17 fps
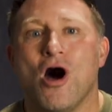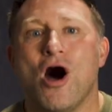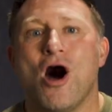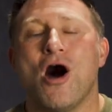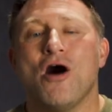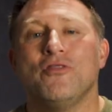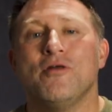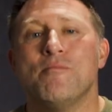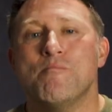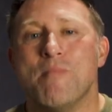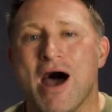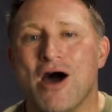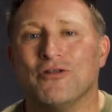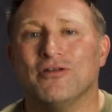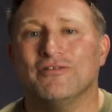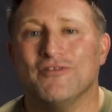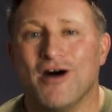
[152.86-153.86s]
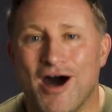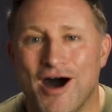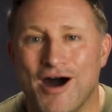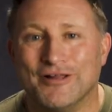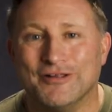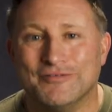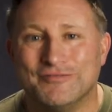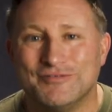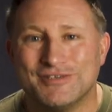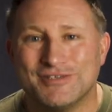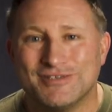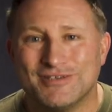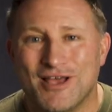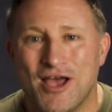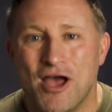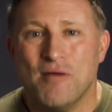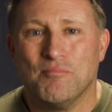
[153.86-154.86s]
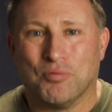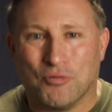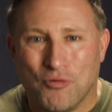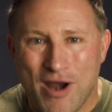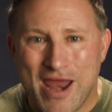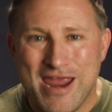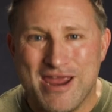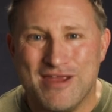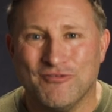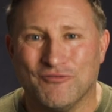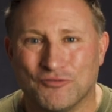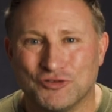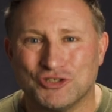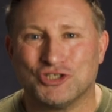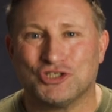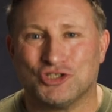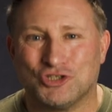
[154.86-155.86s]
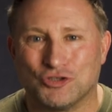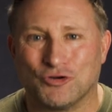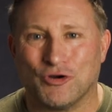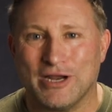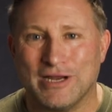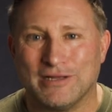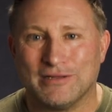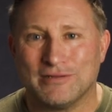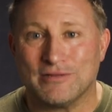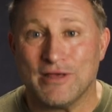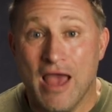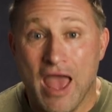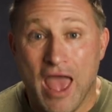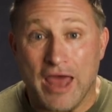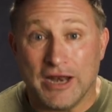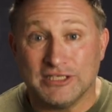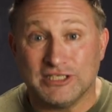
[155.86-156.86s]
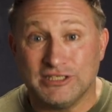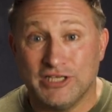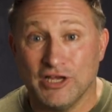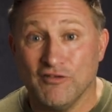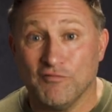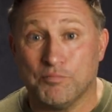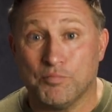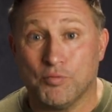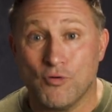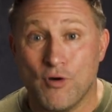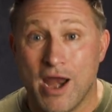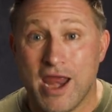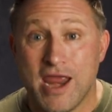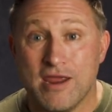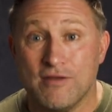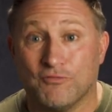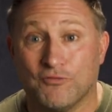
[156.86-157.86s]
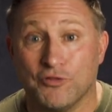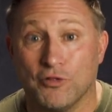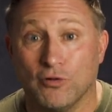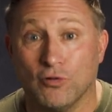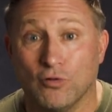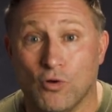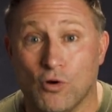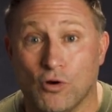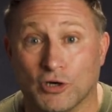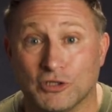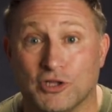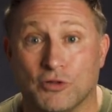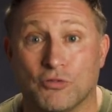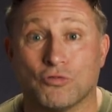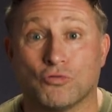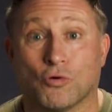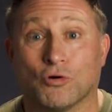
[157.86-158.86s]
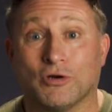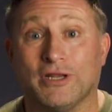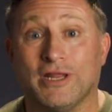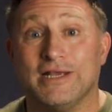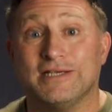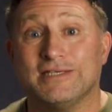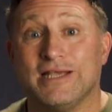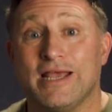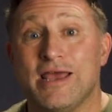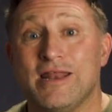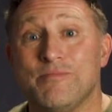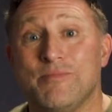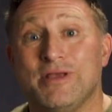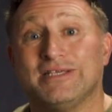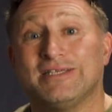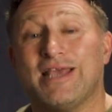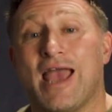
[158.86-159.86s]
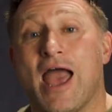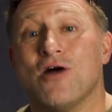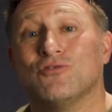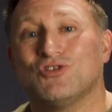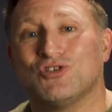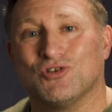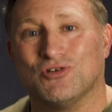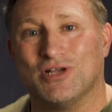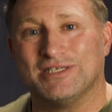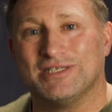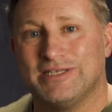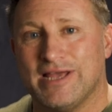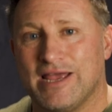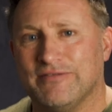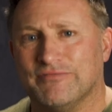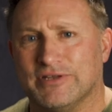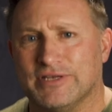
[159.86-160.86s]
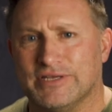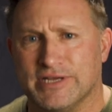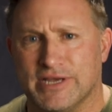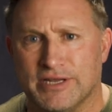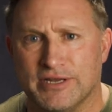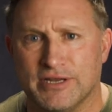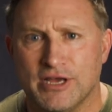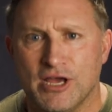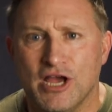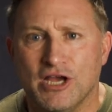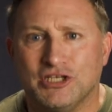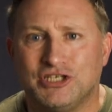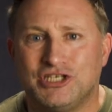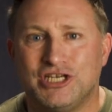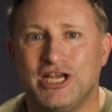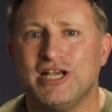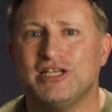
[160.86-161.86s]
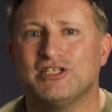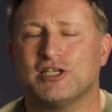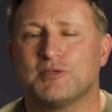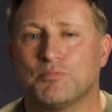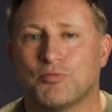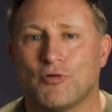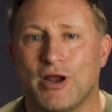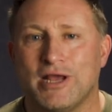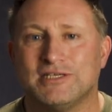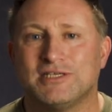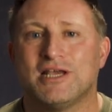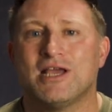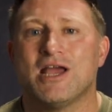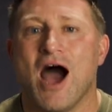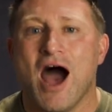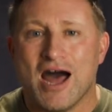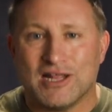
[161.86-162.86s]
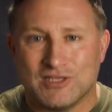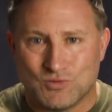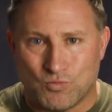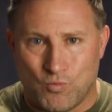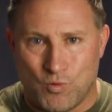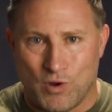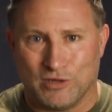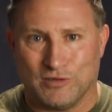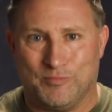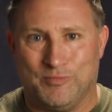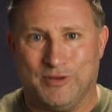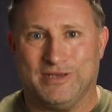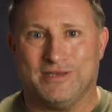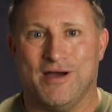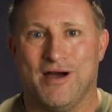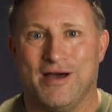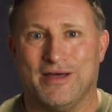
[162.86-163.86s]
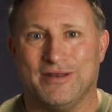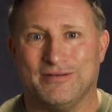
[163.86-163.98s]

on the Mount of Olives, praying for strength. And instead of praying for the Lord to thwart his enemy's counsel as David did, Jesus prays God's will be done.